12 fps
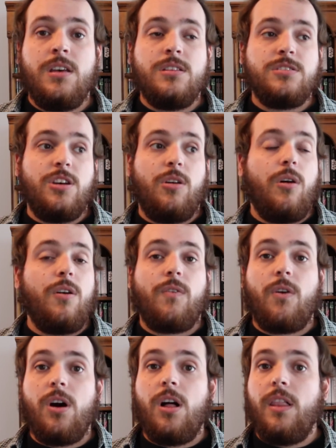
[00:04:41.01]
So
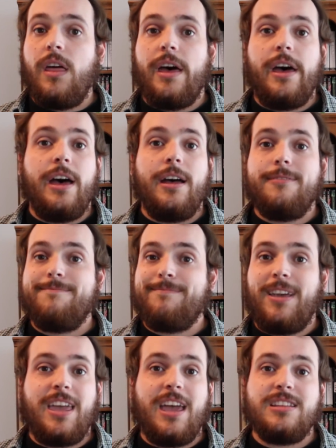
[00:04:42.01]
overall, uh,
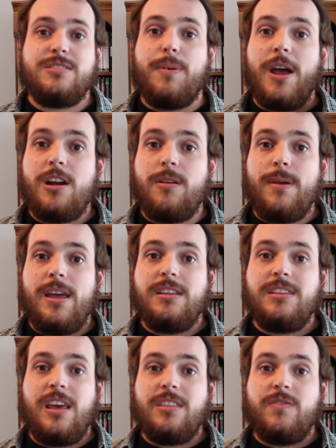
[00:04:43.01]
Again, Spider-Man,
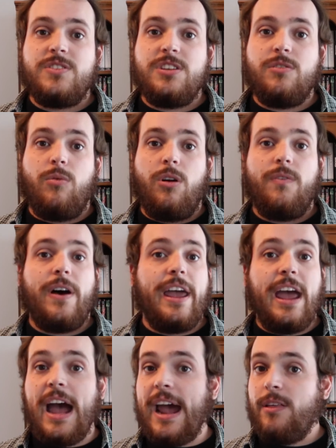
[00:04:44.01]
Death of Gene DeWolf, I
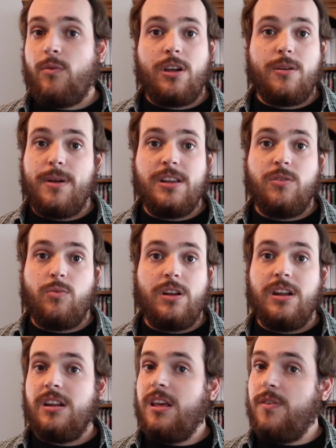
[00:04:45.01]
highly recommend you
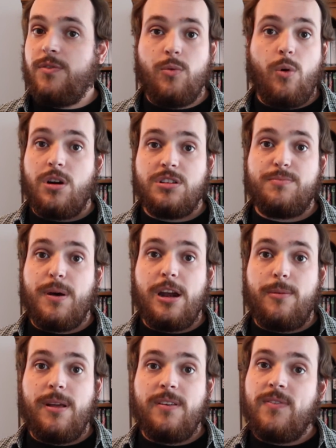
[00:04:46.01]
read it if you are a
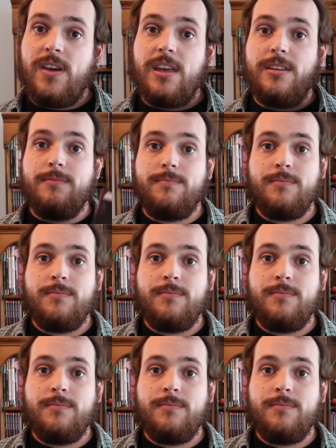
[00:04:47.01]
Spider-Man fan.